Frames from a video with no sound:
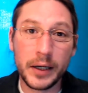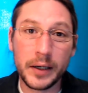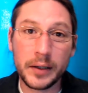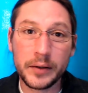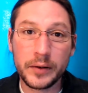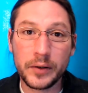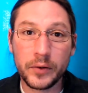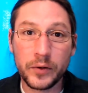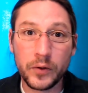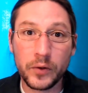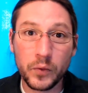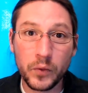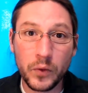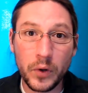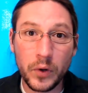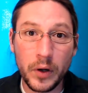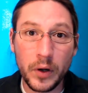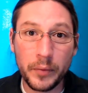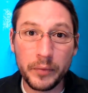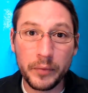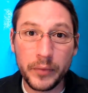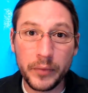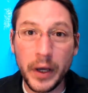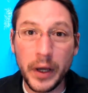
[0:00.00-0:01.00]

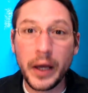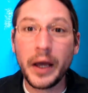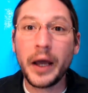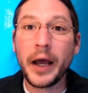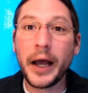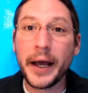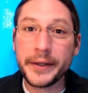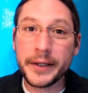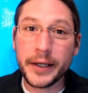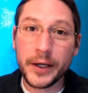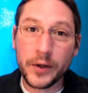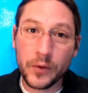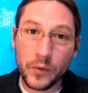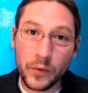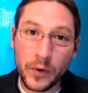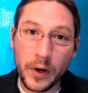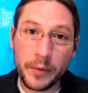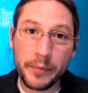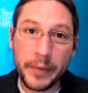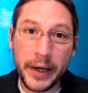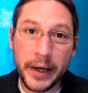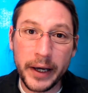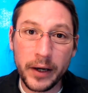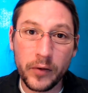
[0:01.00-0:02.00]
room and then
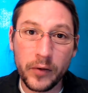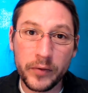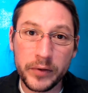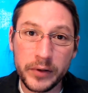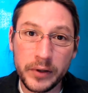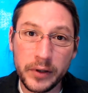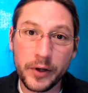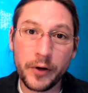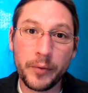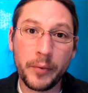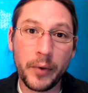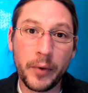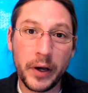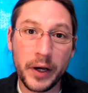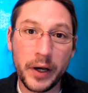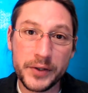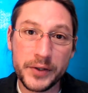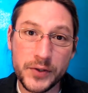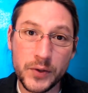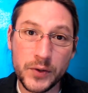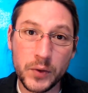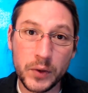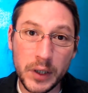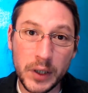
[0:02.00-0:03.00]
run back over the litter box
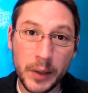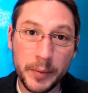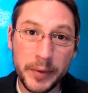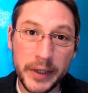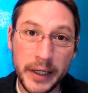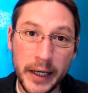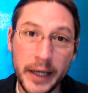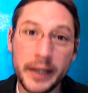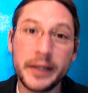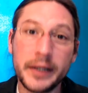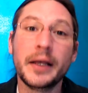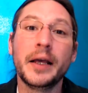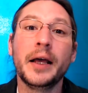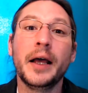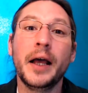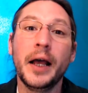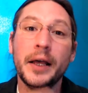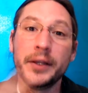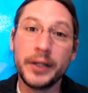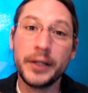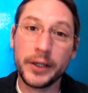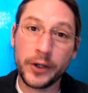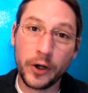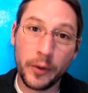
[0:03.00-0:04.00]
to eliminate
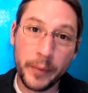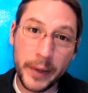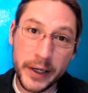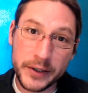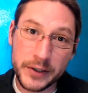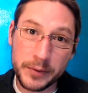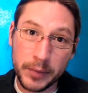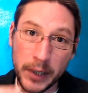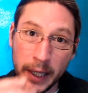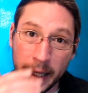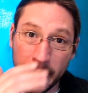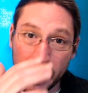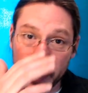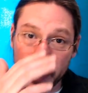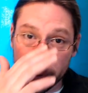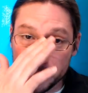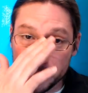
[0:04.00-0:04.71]
and then go back to playing.